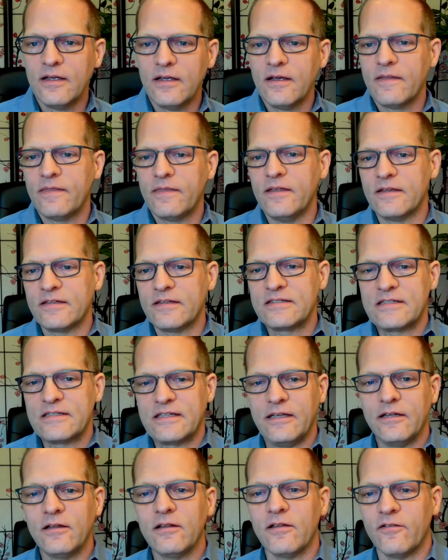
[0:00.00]
the
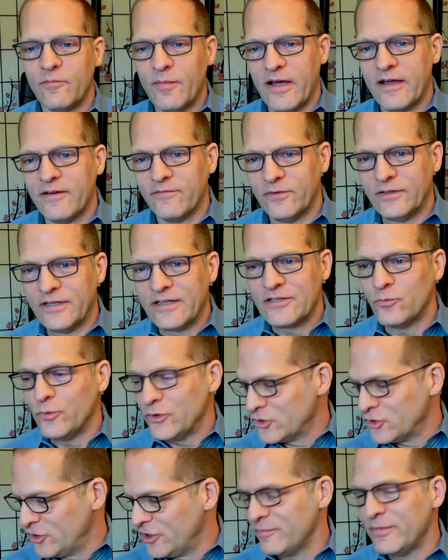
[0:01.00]
skill of mindfulness, which
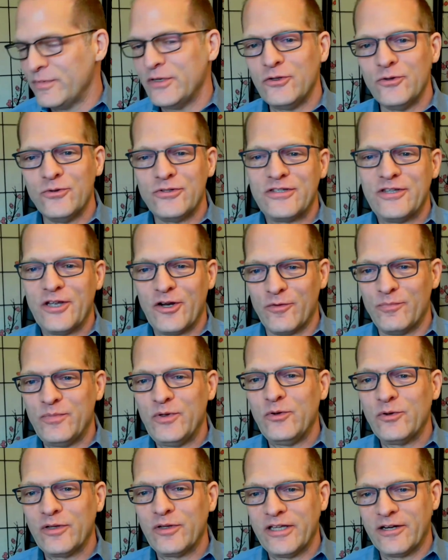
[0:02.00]
could be used
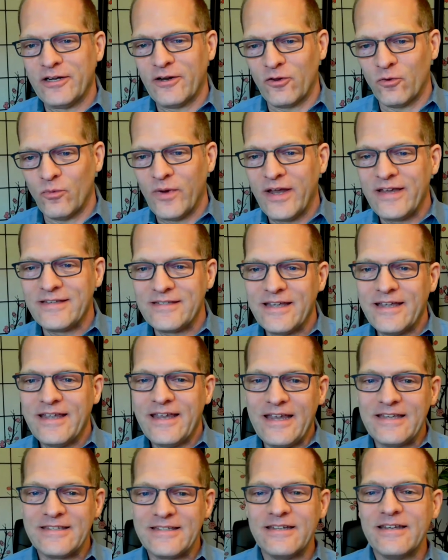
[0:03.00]
therapeutically in other ways,
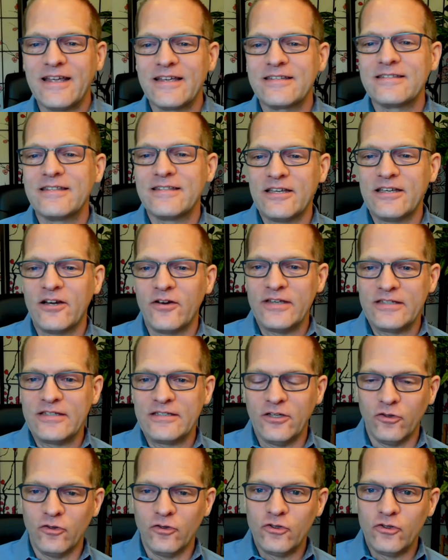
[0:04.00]
is a necessary
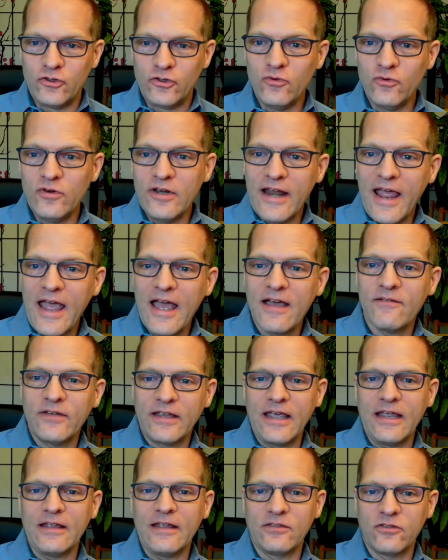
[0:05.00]
skill to
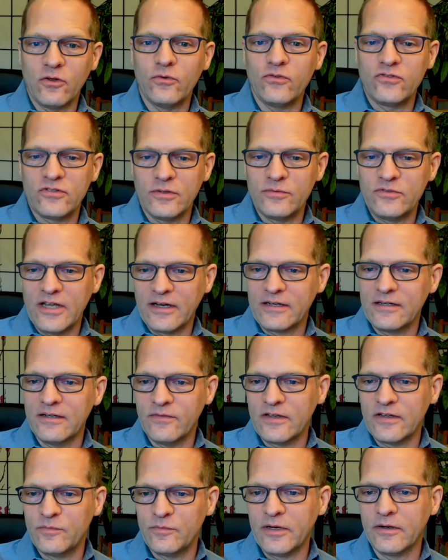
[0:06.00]
navigate those subjective
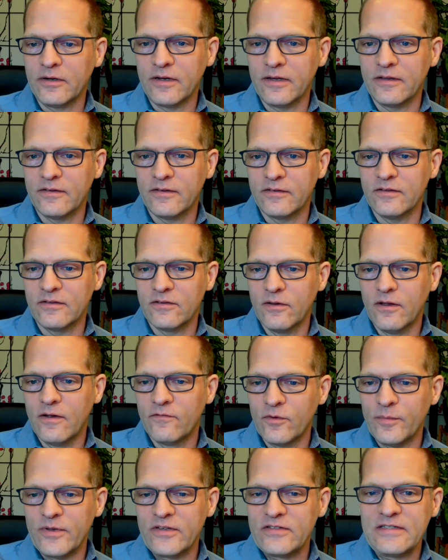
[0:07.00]
experiences
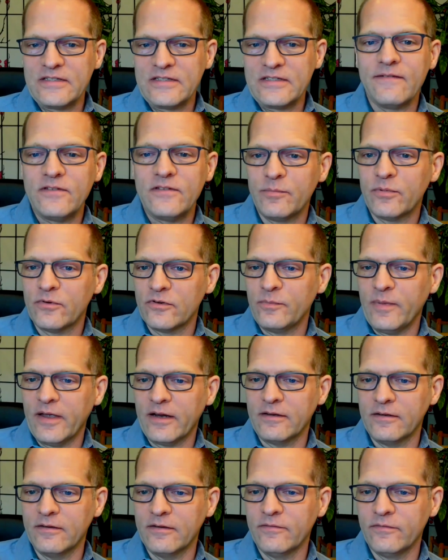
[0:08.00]
from a safety
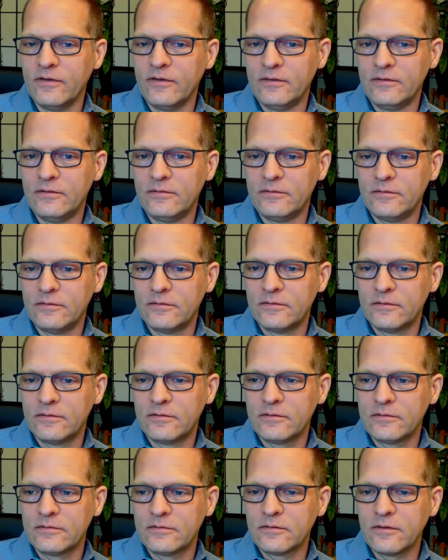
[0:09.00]
perspective.
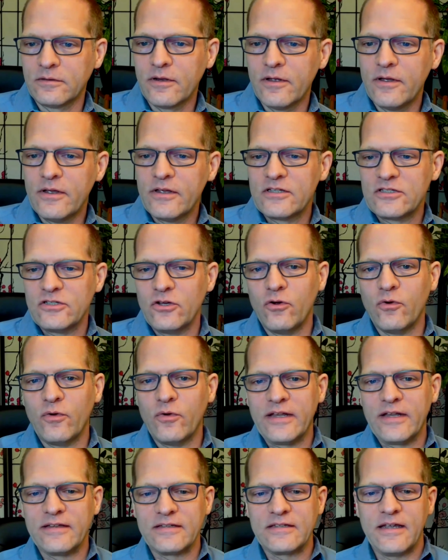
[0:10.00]
So
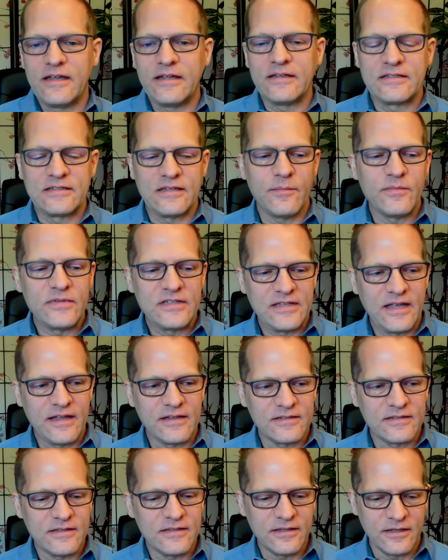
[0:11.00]
in some
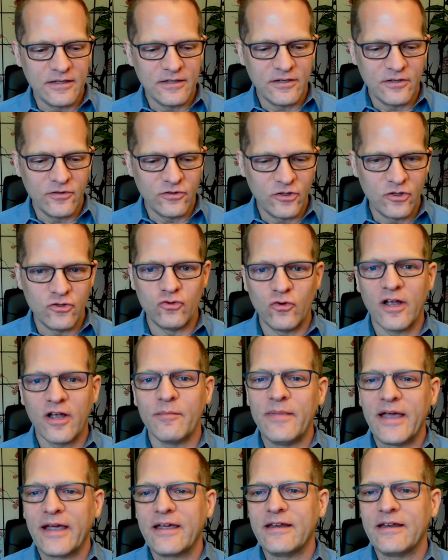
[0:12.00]
sense, the drug
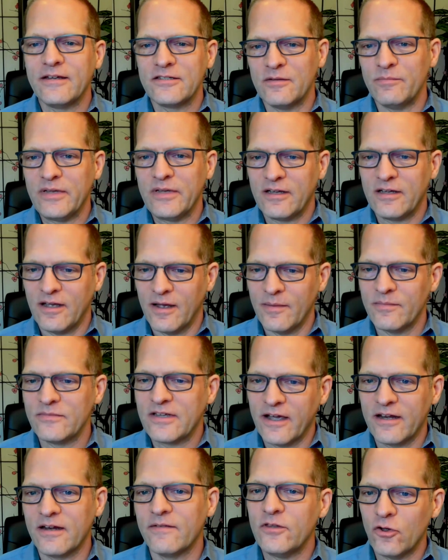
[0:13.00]
mechanism becomes
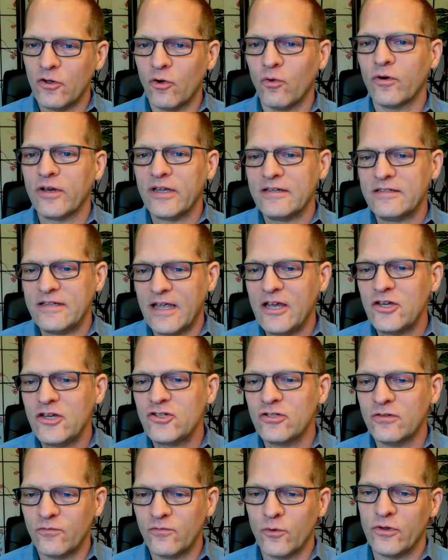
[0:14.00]
kind of the
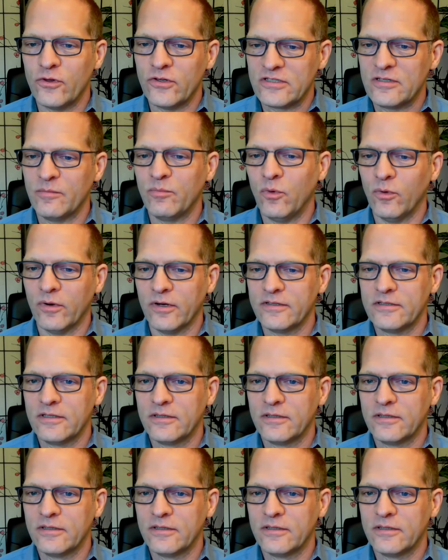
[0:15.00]
orientation for the support.